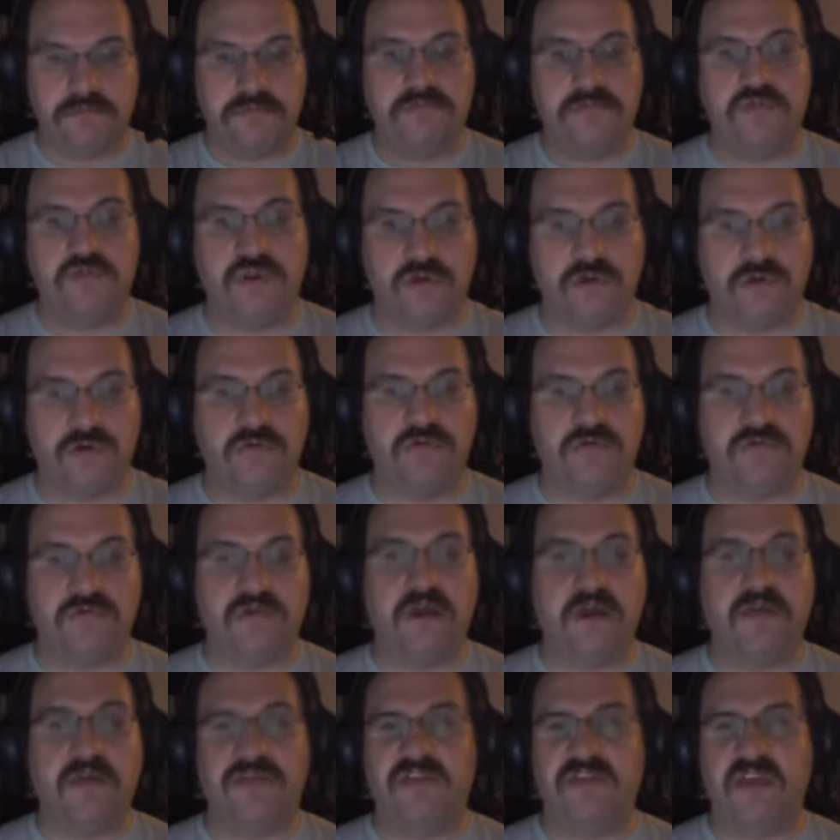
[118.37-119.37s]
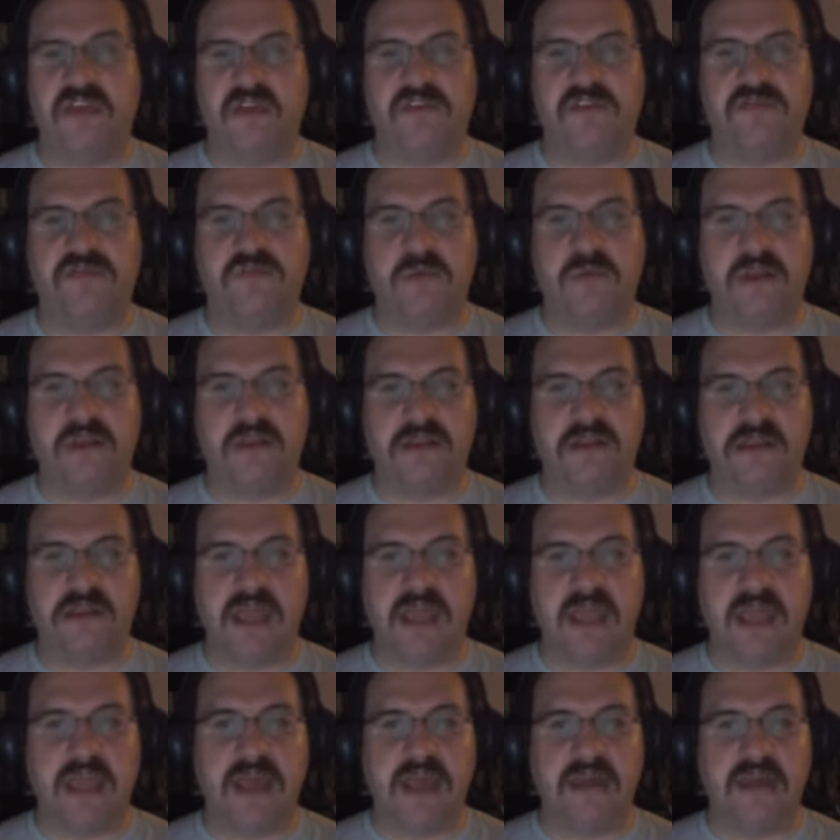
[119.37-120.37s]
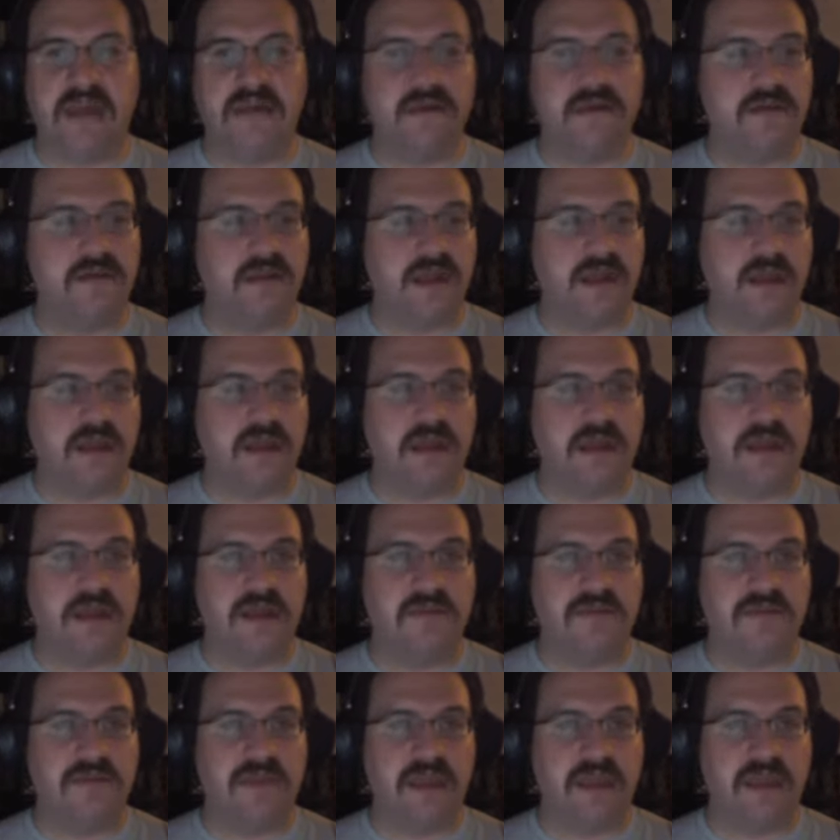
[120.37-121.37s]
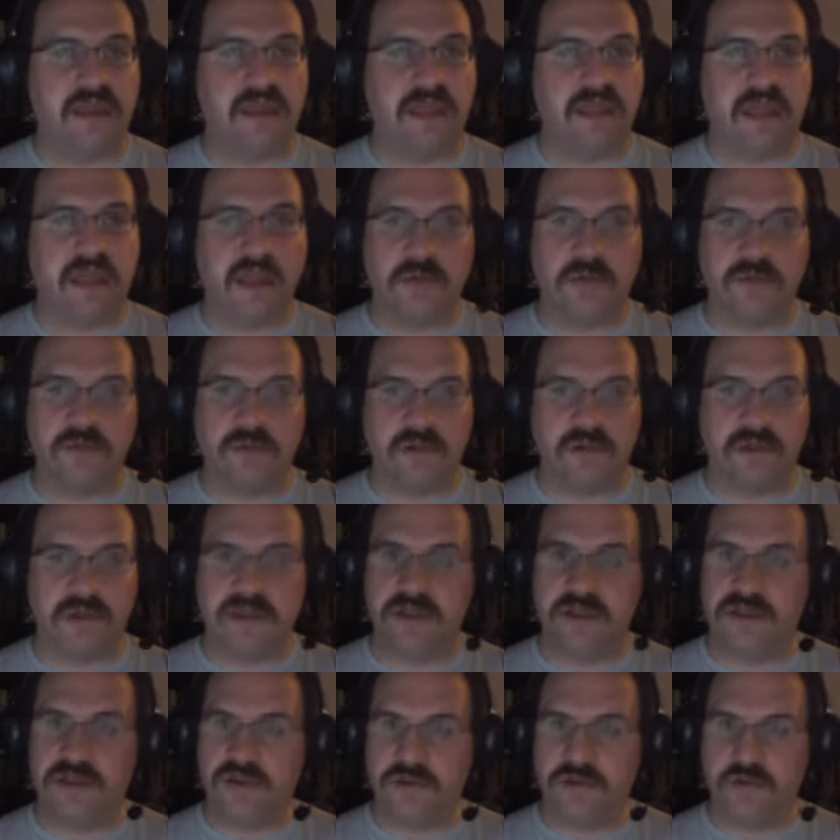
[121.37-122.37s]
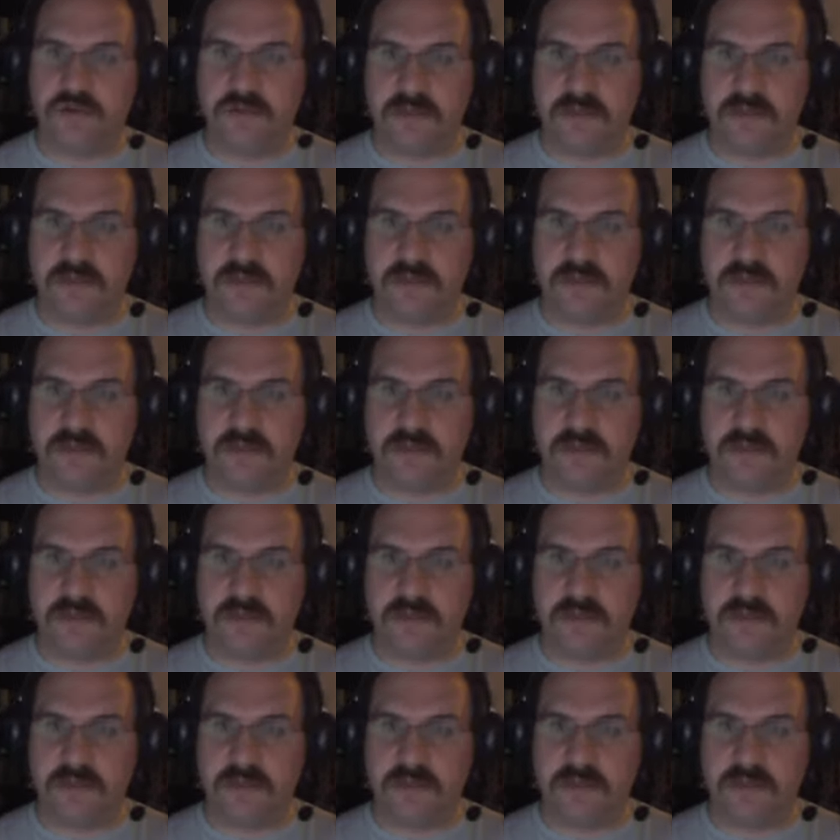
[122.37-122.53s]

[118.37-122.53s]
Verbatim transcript: you've got things well in hand and they can't really do